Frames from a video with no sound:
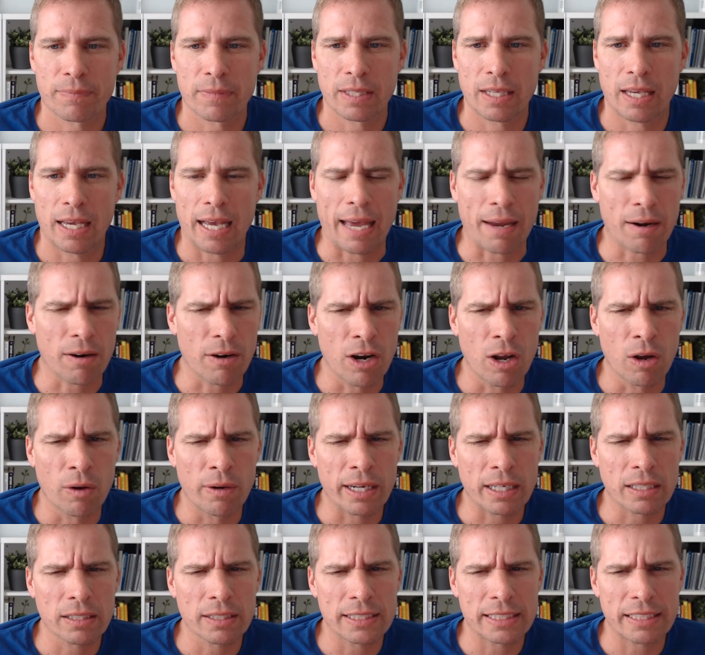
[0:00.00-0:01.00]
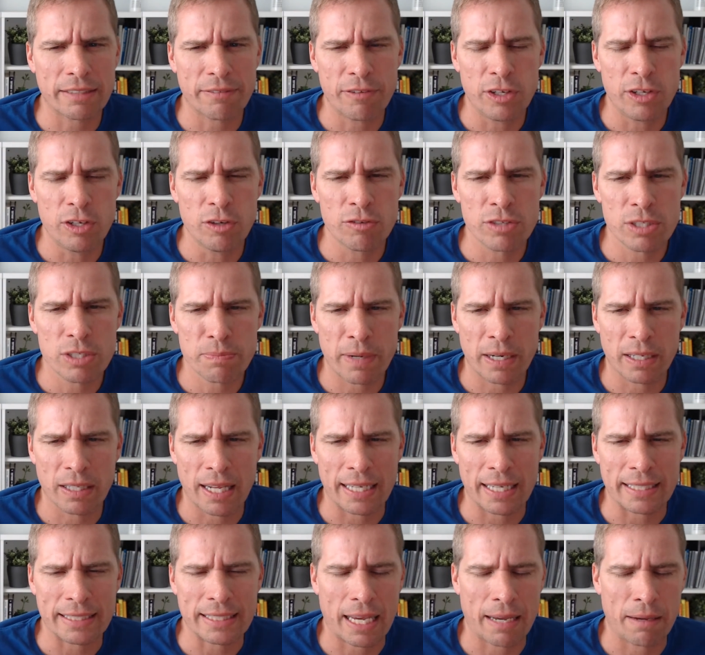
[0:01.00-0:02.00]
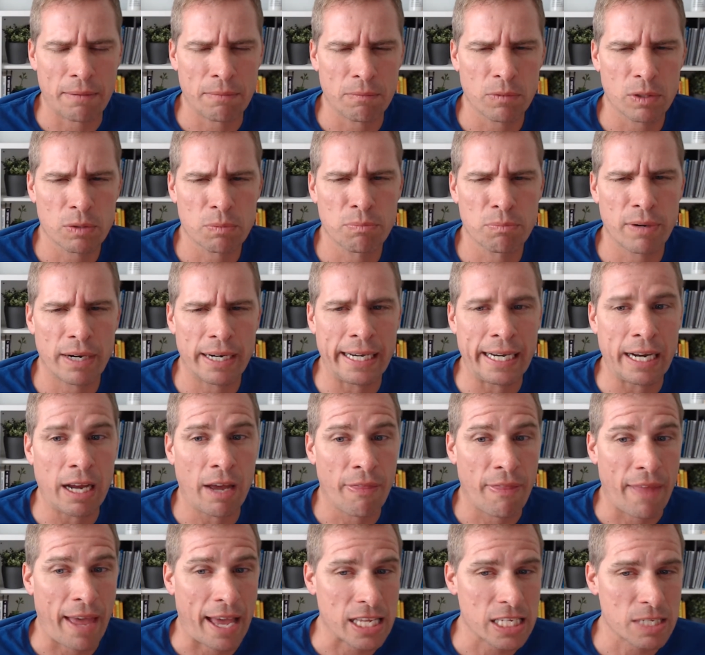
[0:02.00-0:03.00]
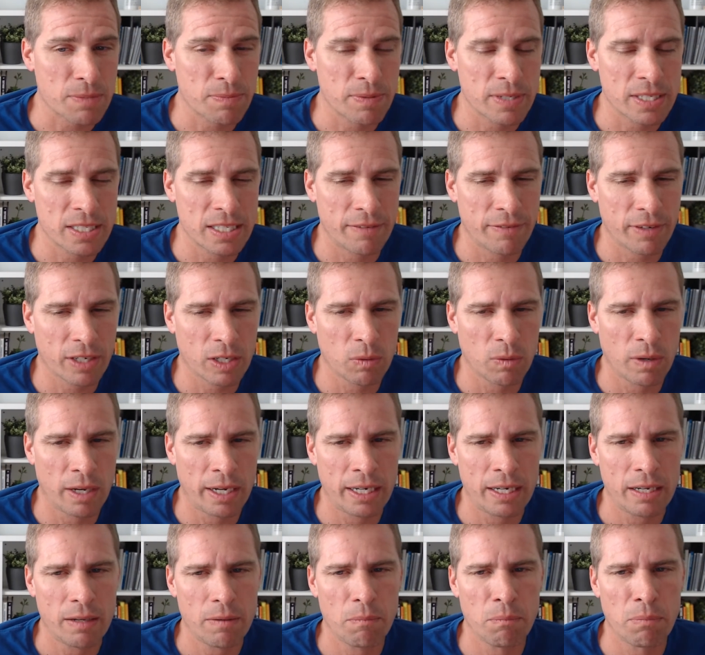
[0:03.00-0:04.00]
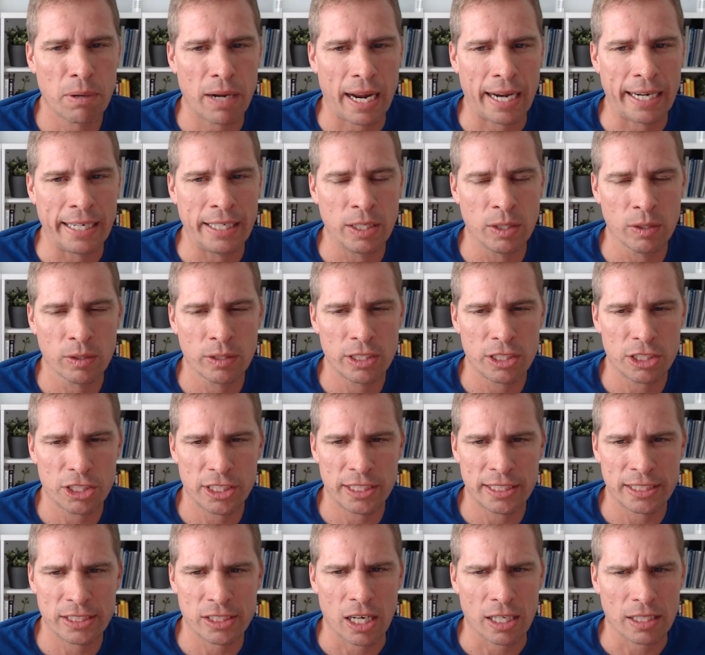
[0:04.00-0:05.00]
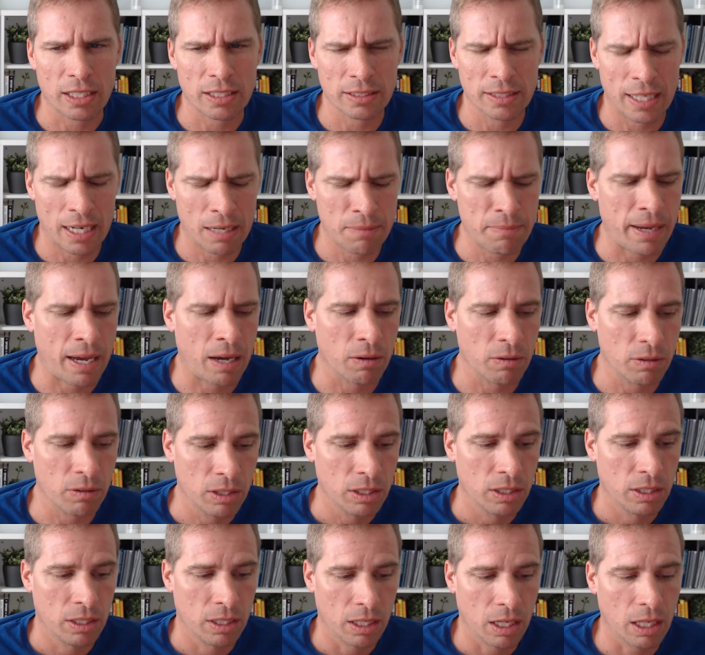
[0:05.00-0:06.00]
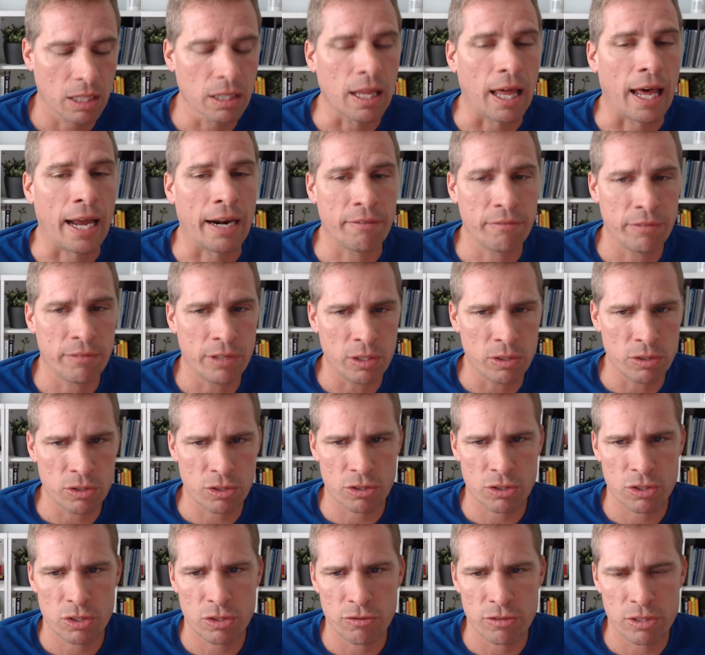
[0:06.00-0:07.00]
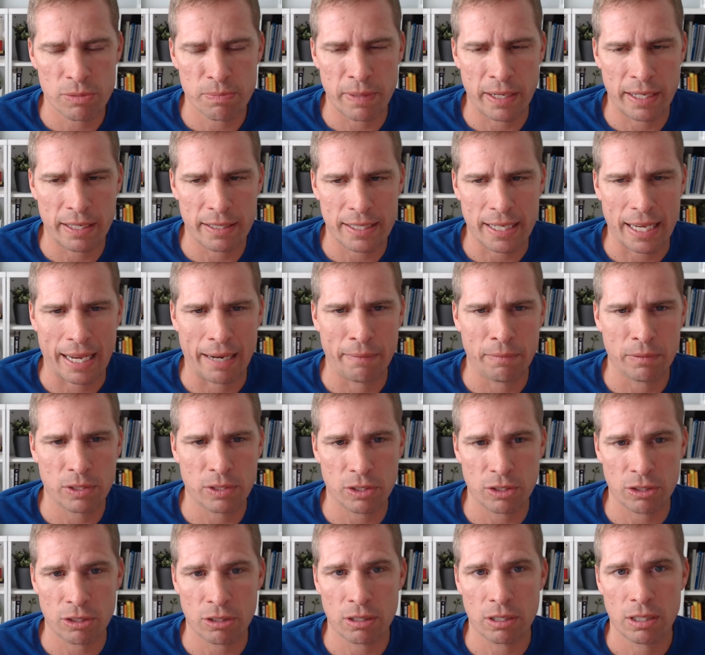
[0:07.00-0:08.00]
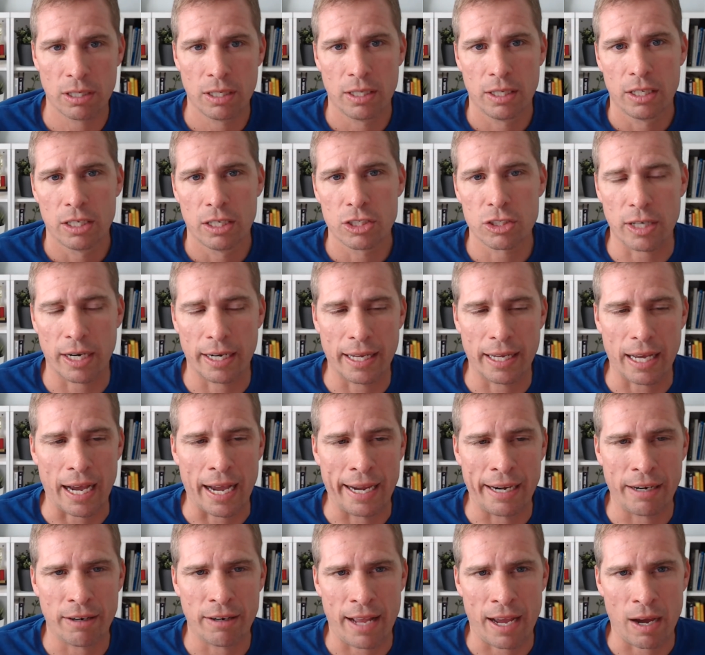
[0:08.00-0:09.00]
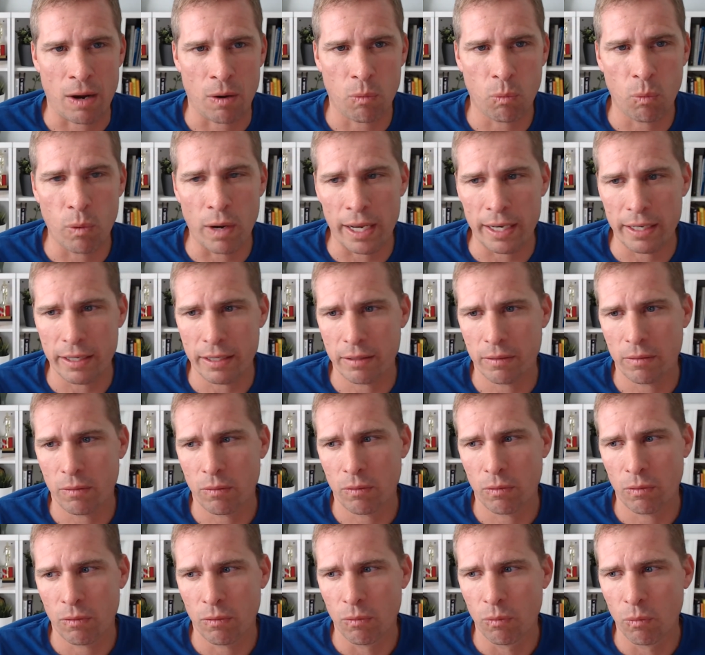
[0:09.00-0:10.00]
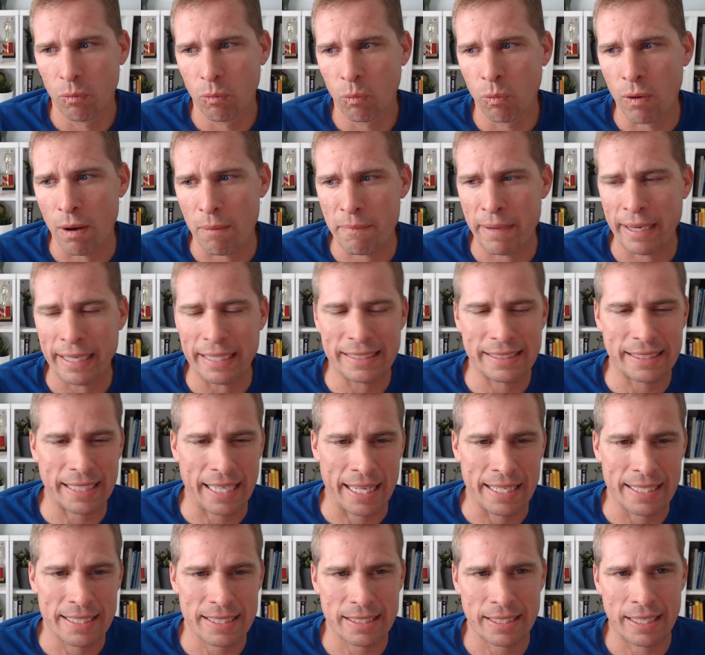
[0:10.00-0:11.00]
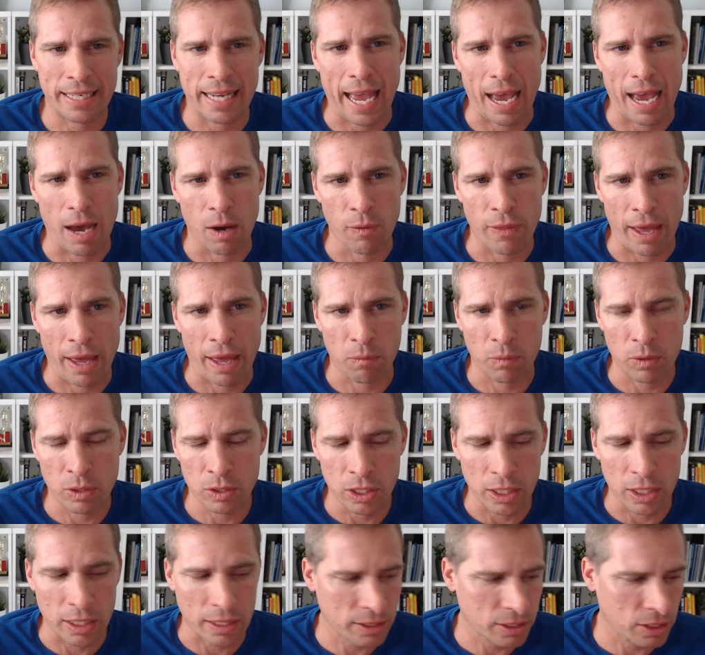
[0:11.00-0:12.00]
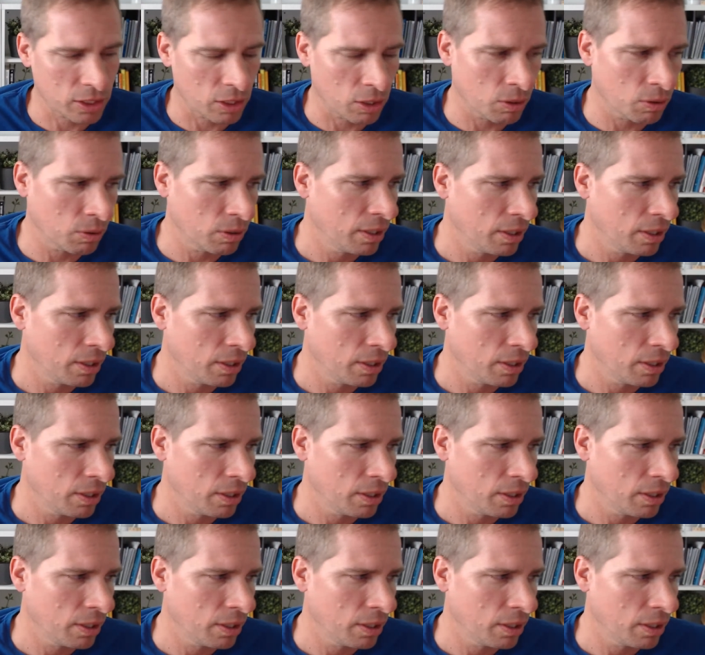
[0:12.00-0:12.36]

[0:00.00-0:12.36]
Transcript: don't know, Nicholas, if you've spent a lot of time with Brittany on that specific one, but I know that she's talked a lot about a lot of users who spent time with her trying to iron out what makes sense and how that would look. So